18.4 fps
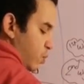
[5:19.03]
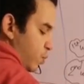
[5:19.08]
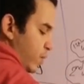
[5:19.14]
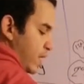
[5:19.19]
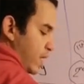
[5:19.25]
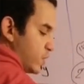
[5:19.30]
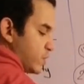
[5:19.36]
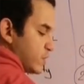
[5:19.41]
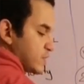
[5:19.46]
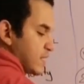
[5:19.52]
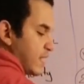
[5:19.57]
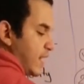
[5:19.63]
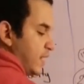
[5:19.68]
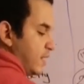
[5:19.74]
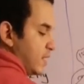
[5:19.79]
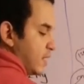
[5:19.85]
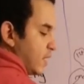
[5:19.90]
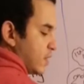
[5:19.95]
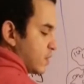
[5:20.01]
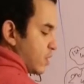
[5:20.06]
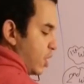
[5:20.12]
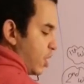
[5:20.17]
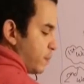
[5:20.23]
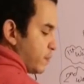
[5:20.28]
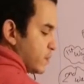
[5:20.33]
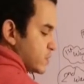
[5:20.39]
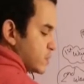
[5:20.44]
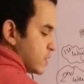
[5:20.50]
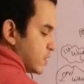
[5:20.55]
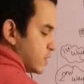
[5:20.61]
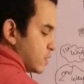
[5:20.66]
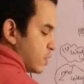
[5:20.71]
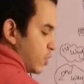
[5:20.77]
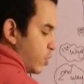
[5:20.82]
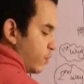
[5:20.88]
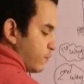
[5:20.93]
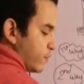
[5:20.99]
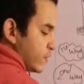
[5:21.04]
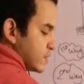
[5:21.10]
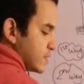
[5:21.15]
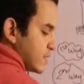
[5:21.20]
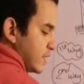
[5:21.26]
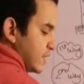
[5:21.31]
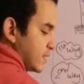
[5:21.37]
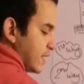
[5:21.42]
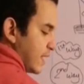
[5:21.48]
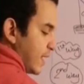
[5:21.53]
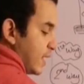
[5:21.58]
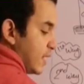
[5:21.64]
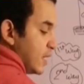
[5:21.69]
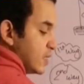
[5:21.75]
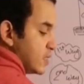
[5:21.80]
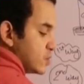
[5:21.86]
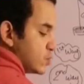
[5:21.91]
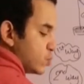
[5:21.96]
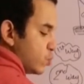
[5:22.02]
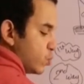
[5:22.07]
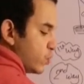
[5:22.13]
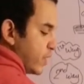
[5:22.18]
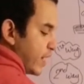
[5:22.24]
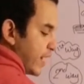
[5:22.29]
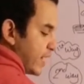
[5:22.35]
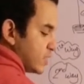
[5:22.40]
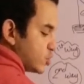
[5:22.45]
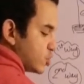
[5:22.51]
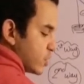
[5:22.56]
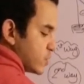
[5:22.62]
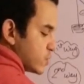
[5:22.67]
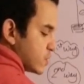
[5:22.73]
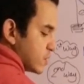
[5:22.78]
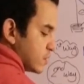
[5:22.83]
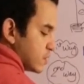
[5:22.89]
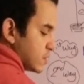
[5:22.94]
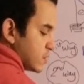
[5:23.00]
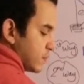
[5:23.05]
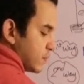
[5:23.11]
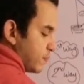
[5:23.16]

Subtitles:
when the tan is opposite of the theta to the adjacent.